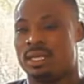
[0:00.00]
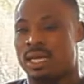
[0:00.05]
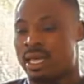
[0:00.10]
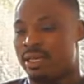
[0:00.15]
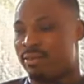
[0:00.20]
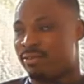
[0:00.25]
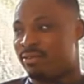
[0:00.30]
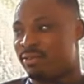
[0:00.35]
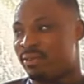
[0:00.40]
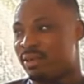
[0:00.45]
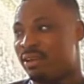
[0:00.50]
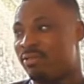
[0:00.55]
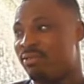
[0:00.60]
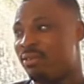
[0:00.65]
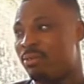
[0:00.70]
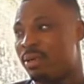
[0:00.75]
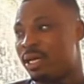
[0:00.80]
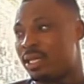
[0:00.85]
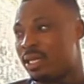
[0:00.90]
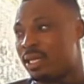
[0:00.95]
life,
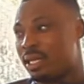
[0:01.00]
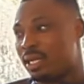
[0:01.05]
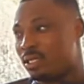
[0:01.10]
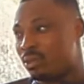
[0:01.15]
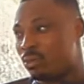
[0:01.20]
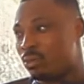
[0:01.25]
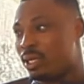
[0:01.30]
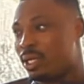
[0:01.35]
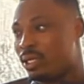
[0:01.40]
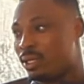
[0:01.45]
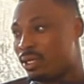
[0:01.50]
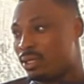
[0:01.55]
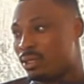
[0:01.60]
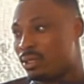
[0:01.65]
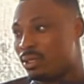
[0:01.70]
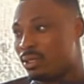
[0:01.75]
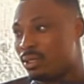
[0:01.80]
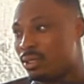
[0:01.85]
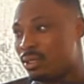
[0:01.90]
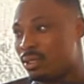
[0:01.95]
everybody has a reason.
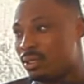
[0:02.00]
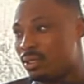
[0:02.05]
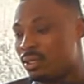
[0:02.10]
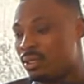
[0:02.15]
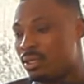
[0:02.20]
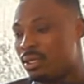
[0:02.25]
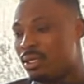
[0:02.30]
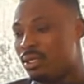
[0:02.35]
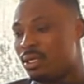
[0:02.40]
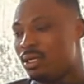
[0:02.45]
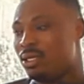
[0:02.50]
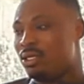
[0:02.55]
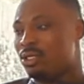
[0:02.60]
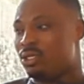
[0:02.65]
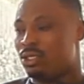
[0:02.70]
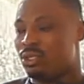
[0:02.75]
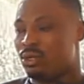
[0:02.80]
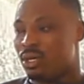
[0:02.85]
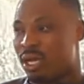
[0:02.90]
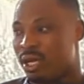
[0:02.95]

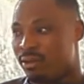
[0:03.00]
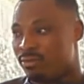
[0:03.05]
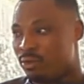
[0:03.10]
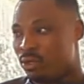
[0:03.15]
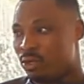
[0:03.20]
You have